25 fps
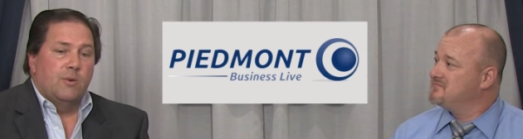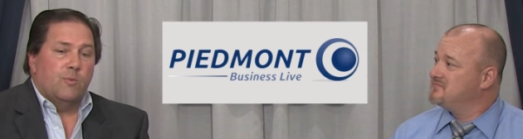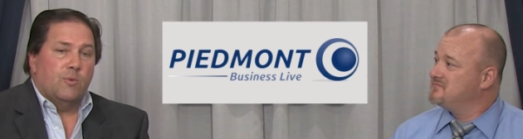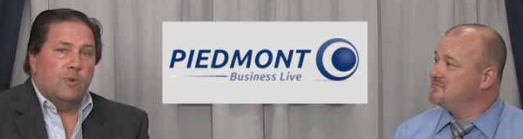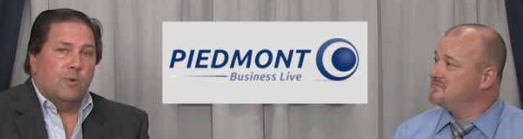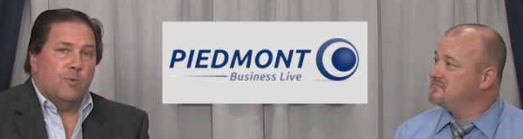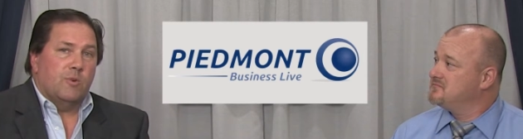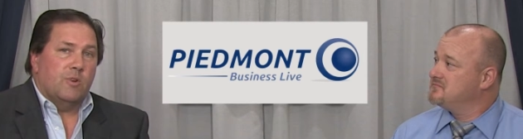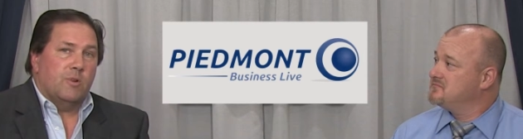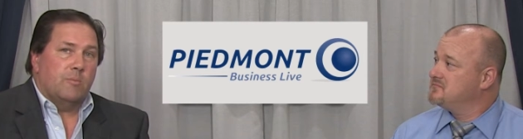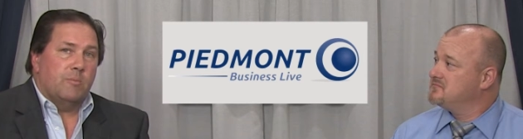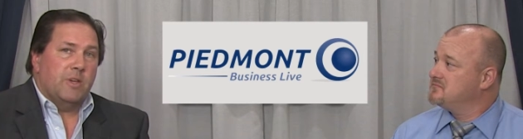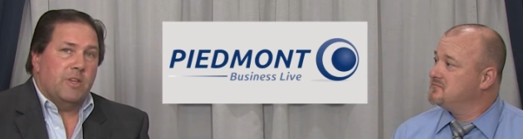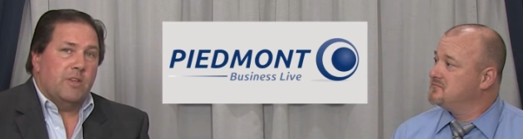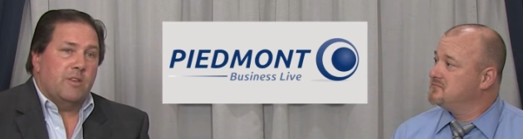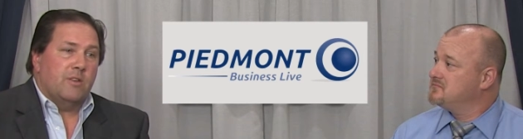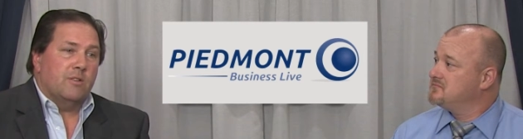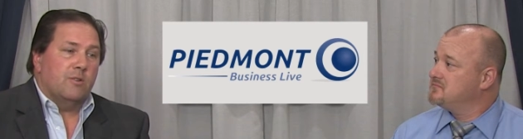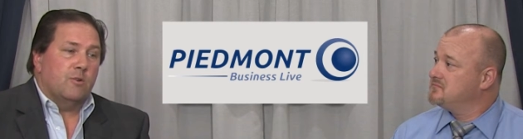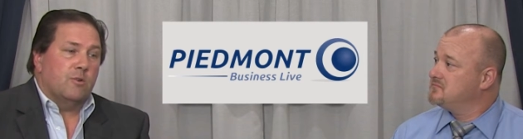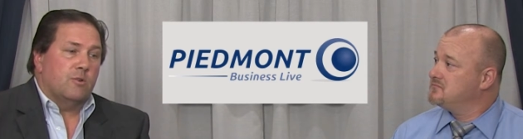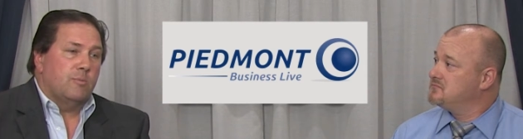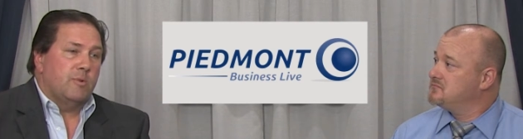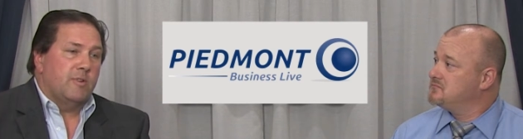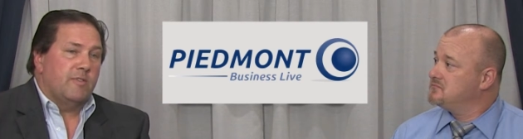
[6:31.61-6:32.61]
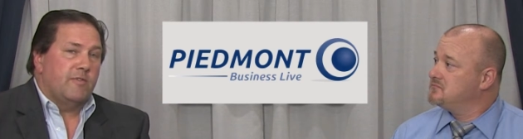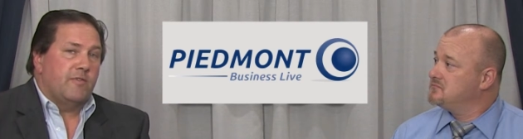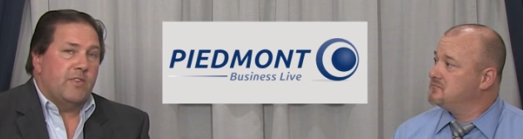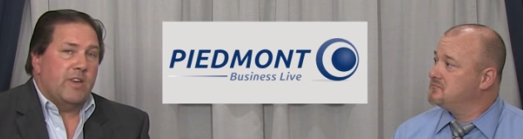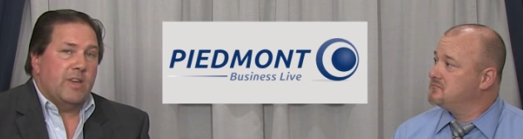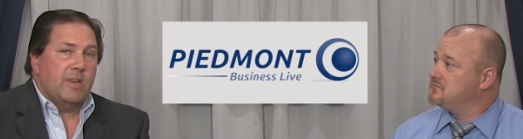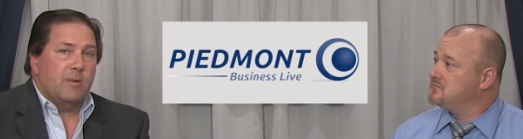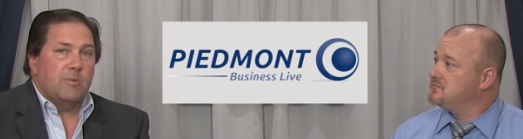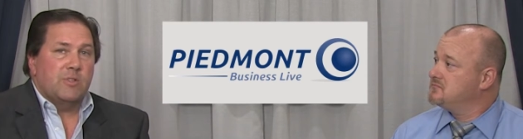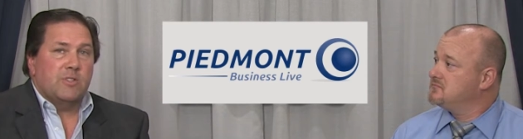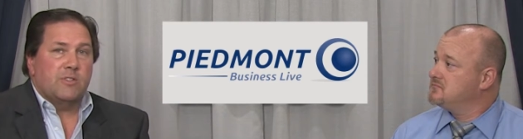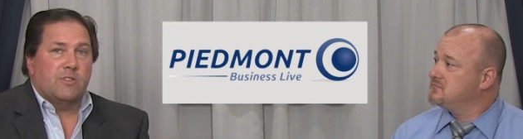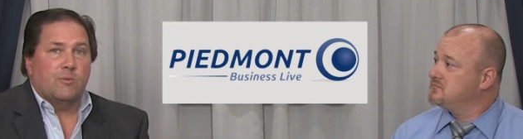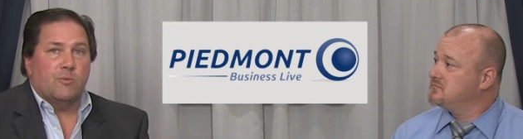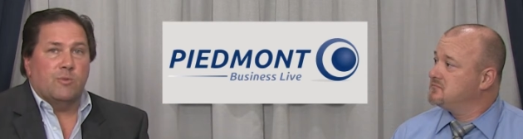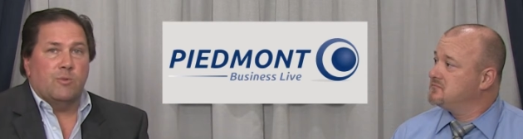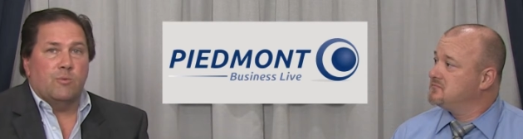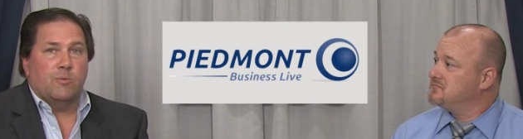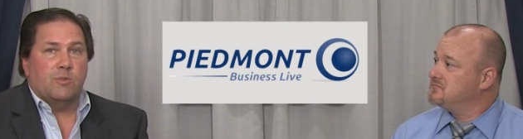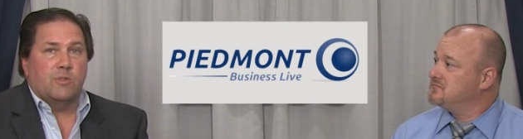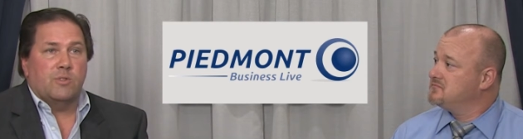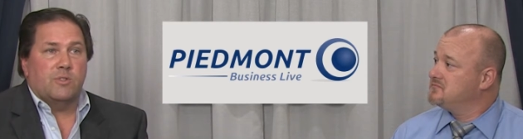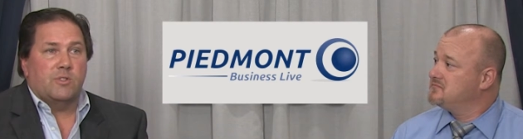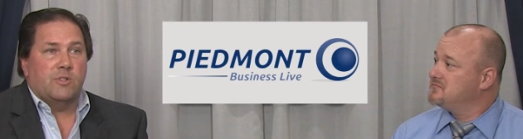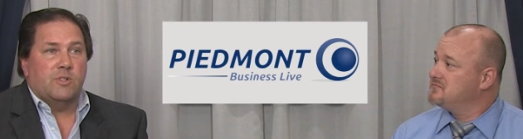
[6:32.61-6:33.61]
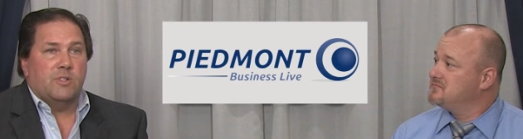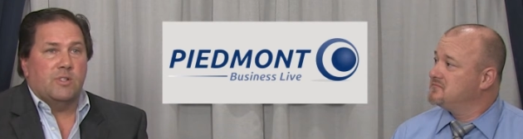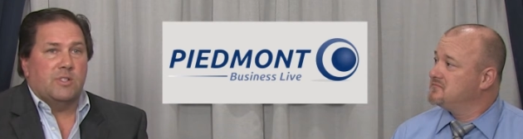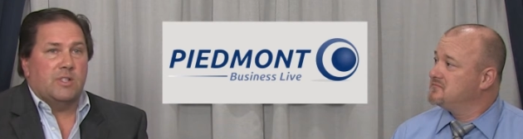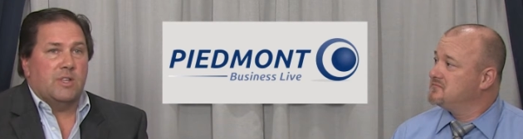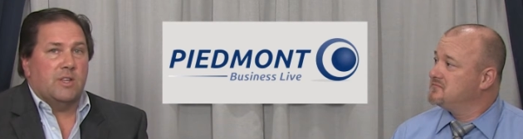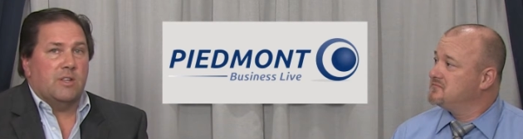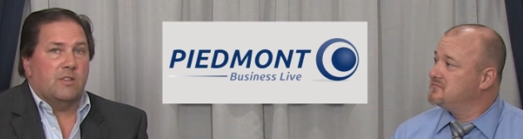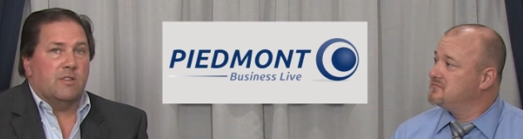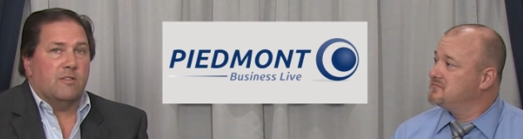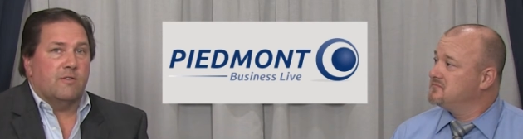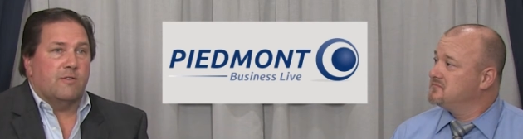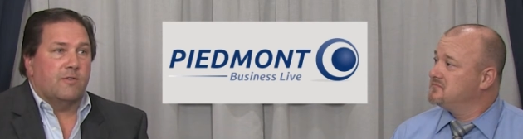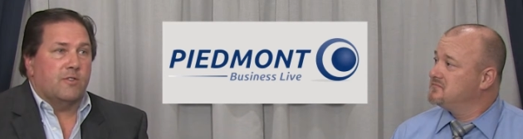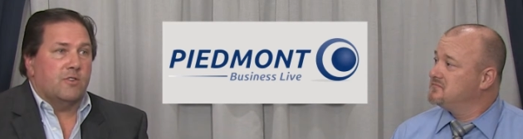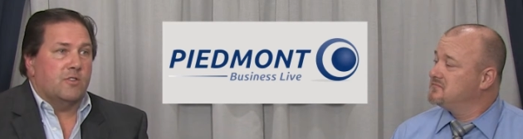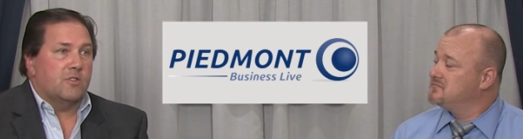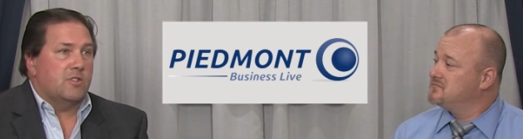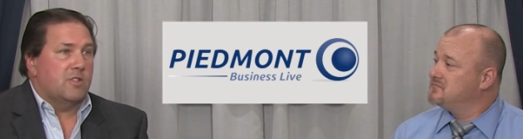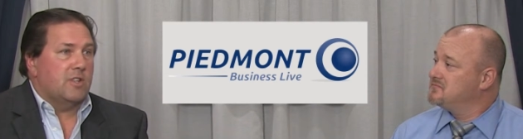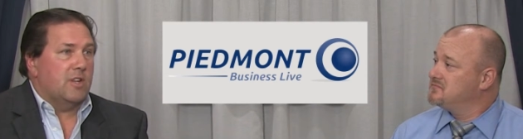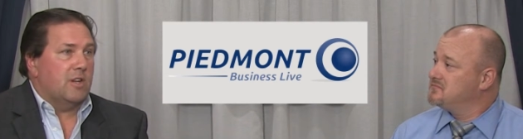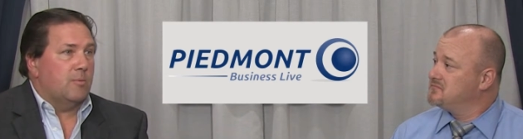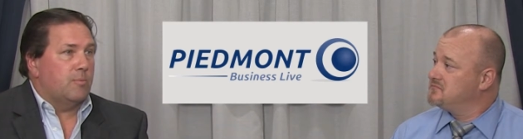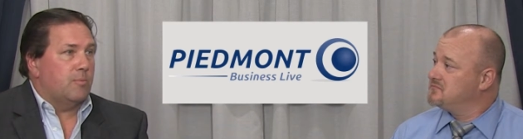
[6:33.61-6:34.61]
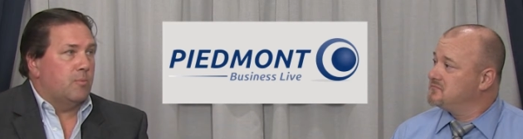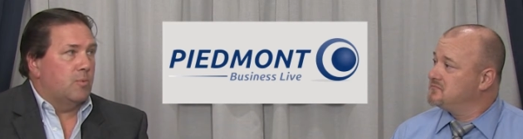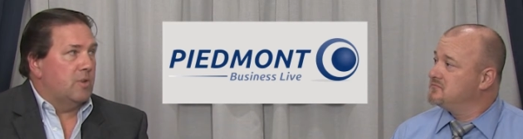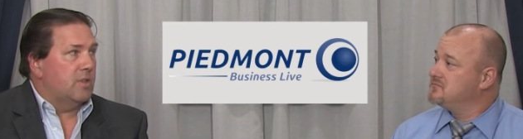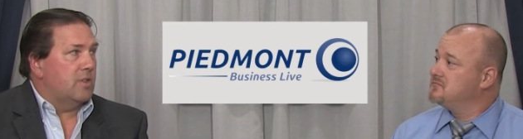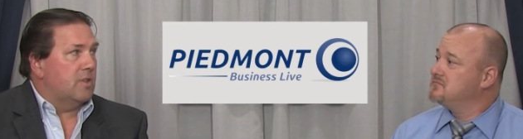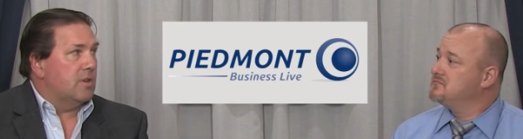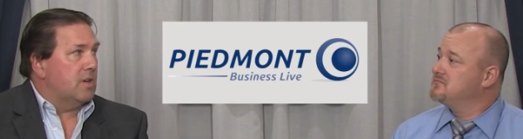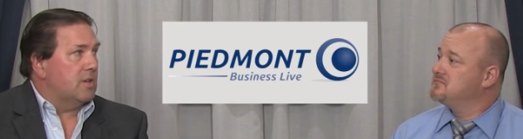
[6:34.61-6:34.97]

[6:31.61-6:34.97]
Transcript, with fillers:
Speaker 1: We want to make you a little bit famous, so we want you to take the first step with